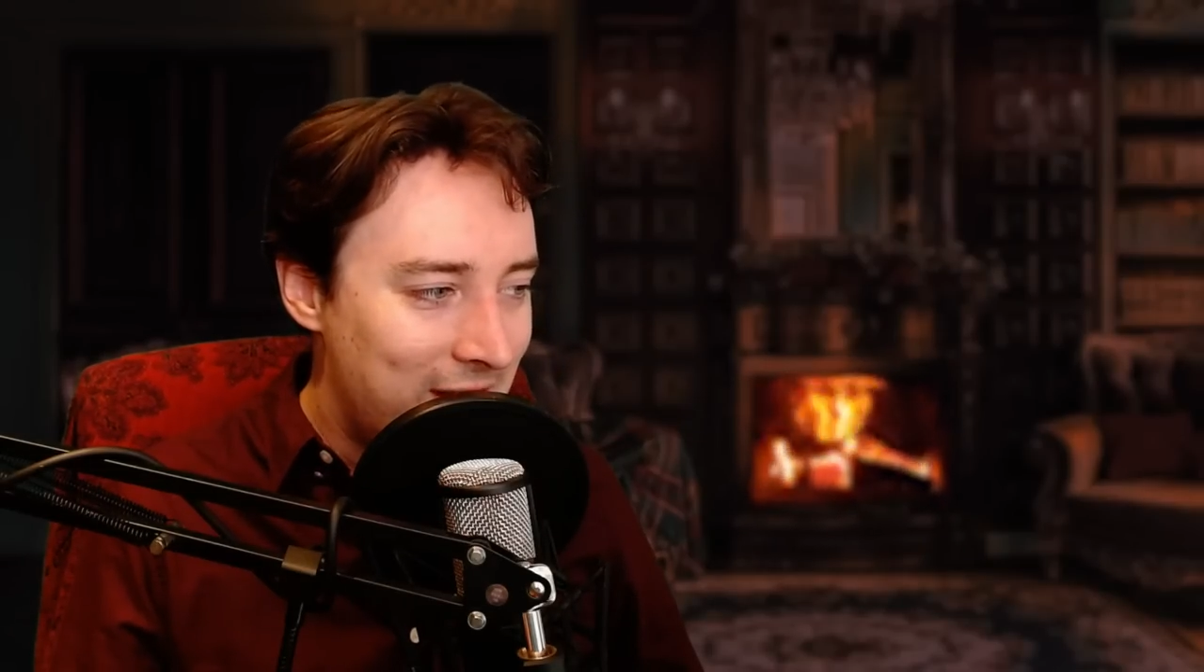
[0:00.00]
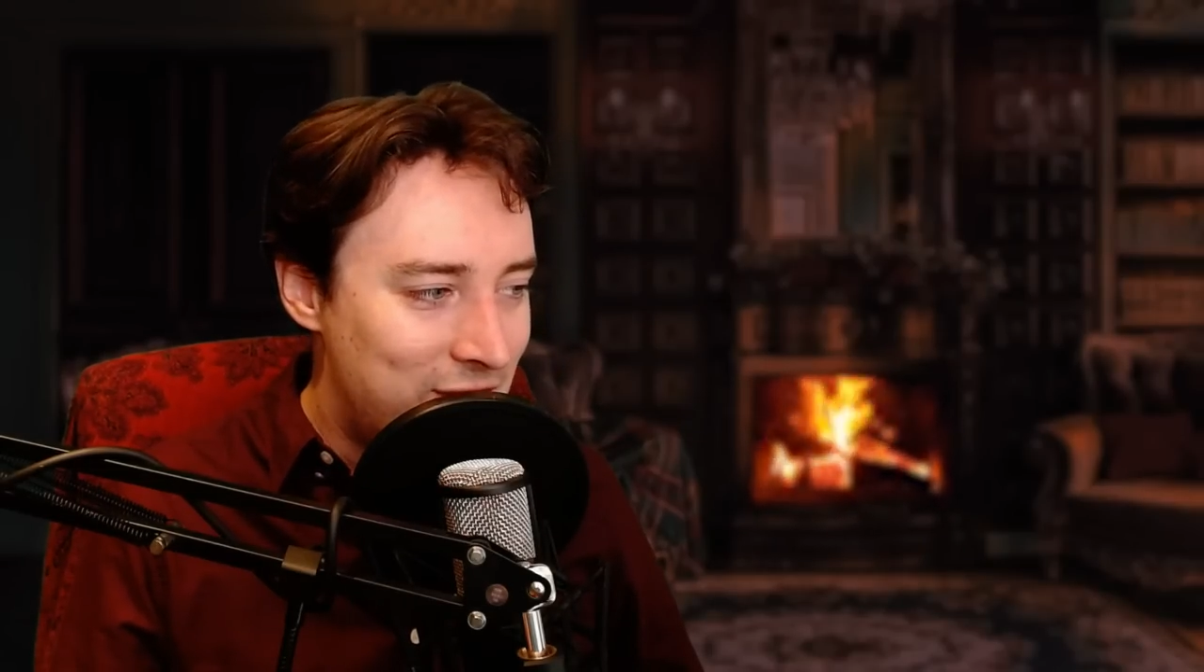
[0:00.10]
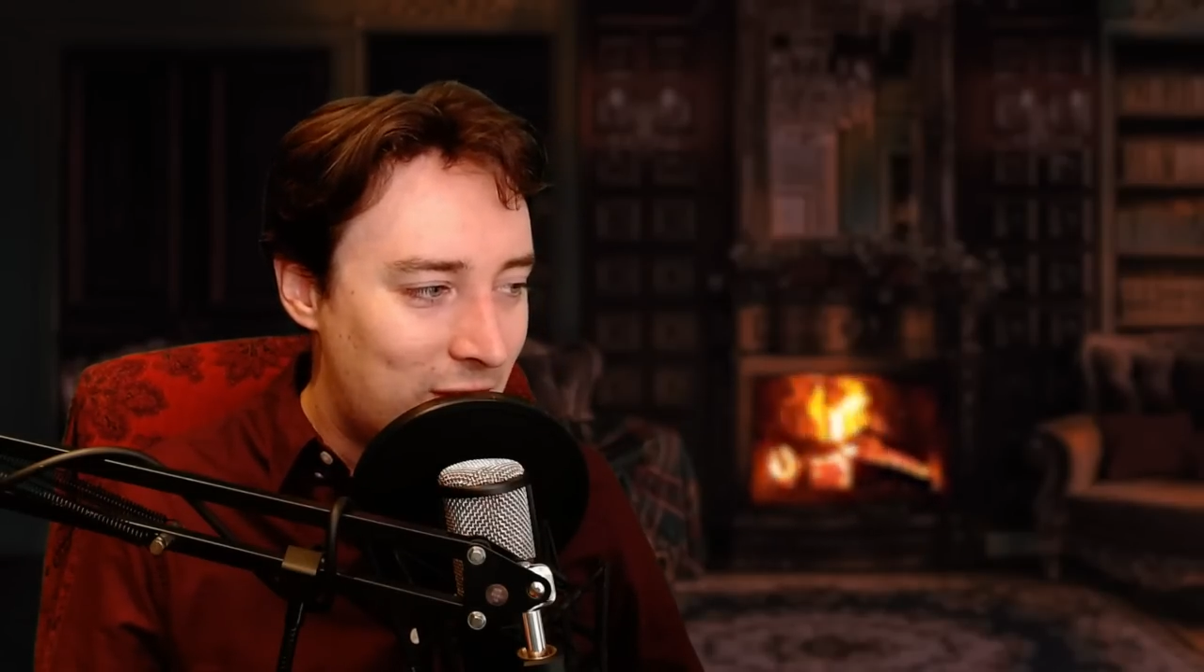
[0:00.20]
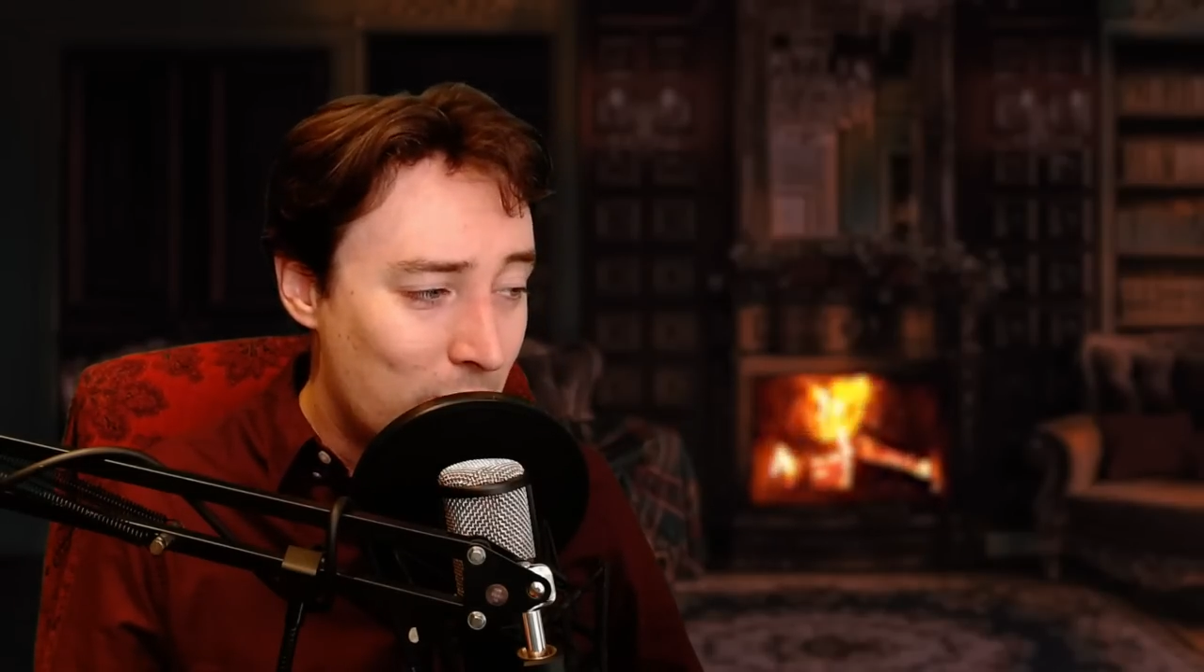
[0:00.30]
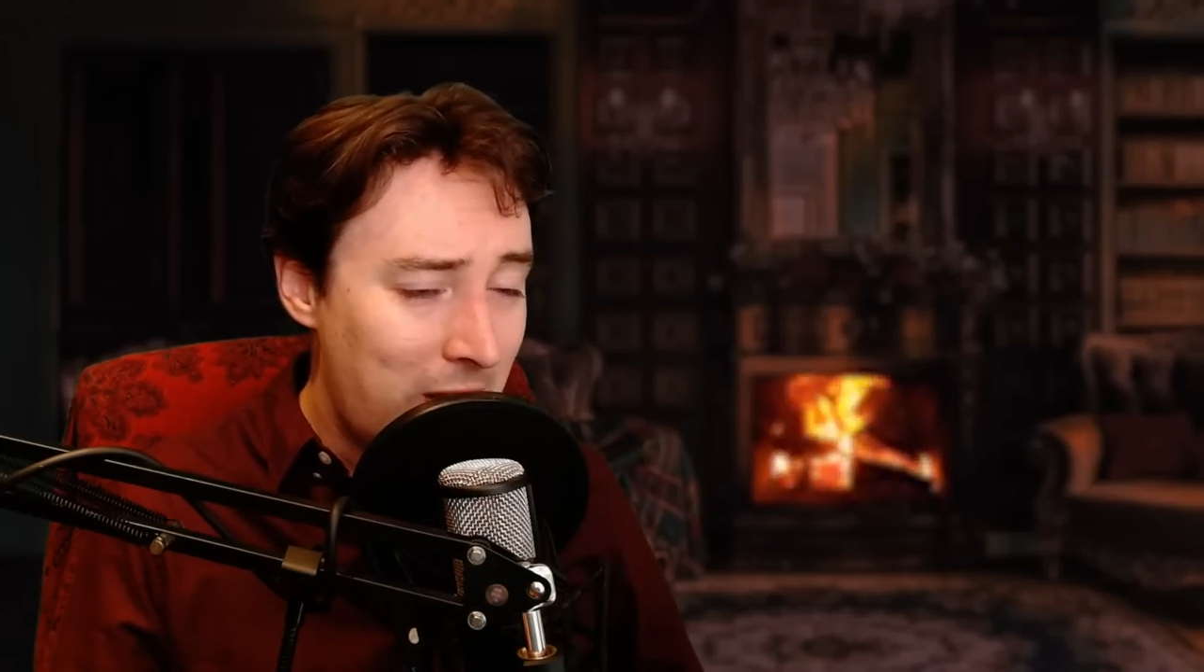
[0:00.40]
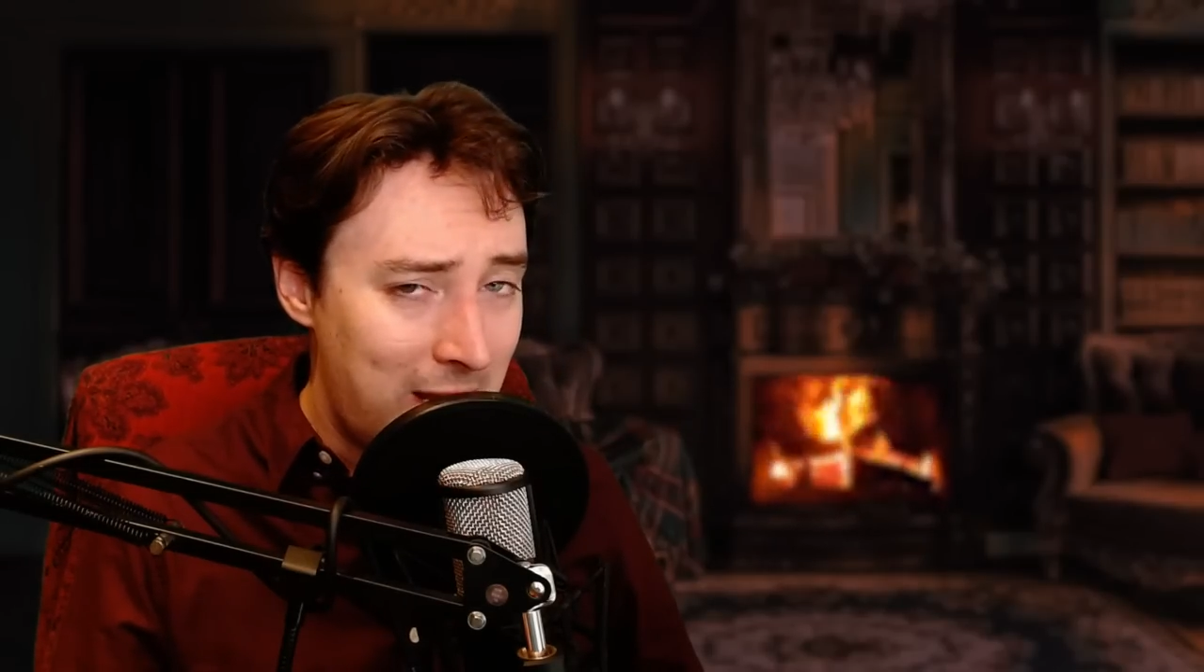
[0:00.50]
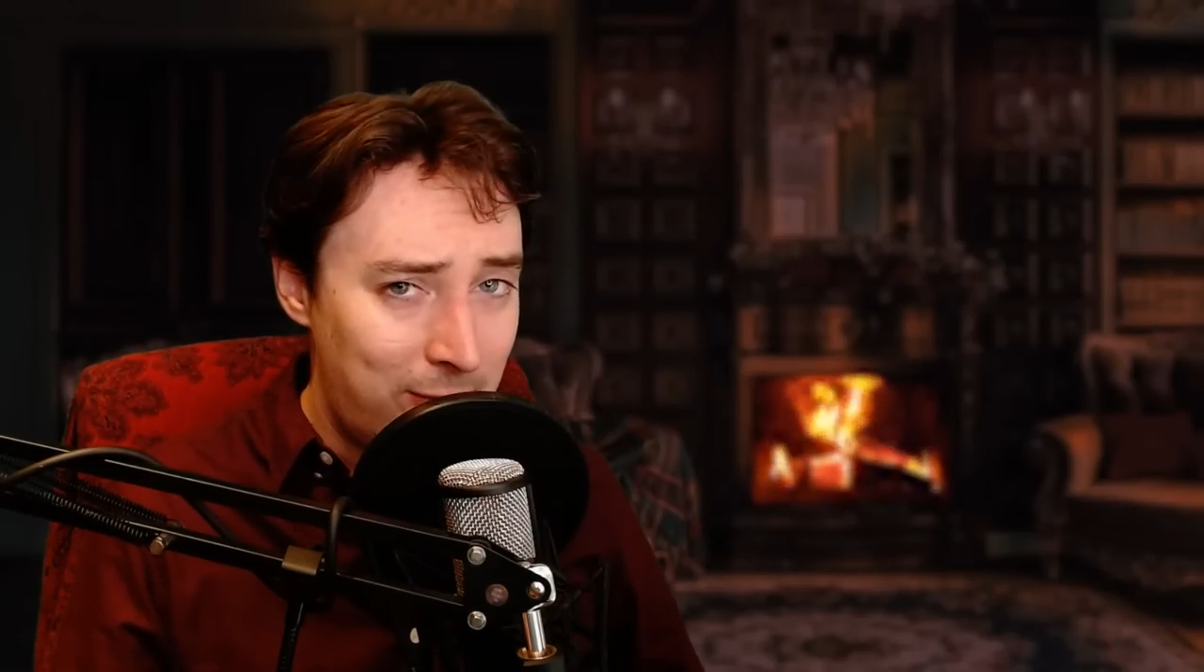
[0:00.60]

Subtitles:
degree,